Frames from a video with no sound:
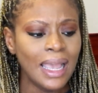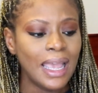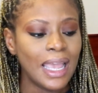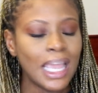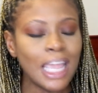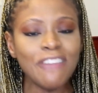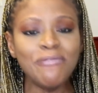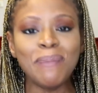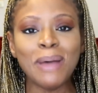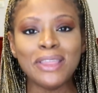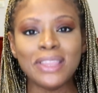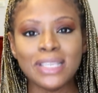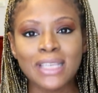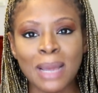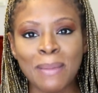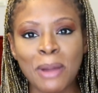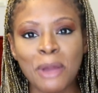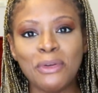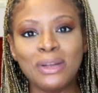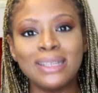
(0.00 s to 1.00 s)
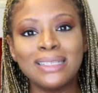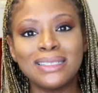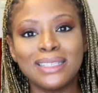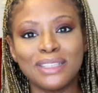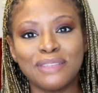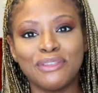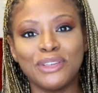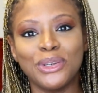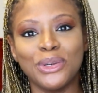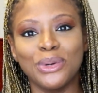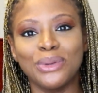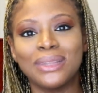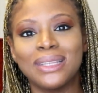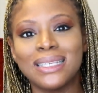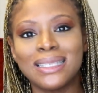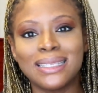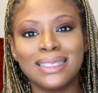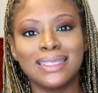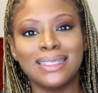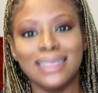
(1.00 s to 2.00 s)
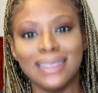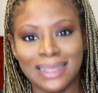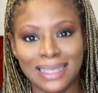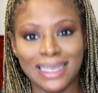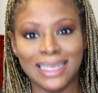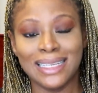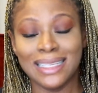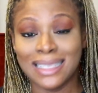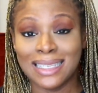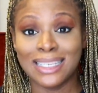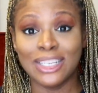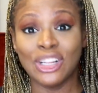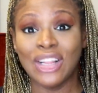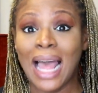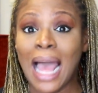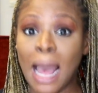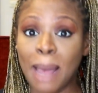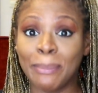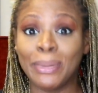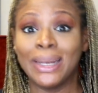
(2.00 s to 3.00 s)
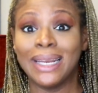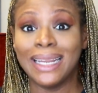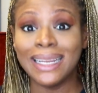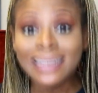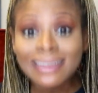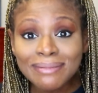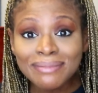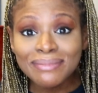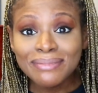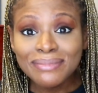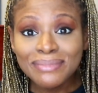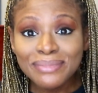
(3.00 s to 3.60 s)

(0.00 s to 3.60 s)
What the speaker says: If by the time I release this video, this thing is still happening,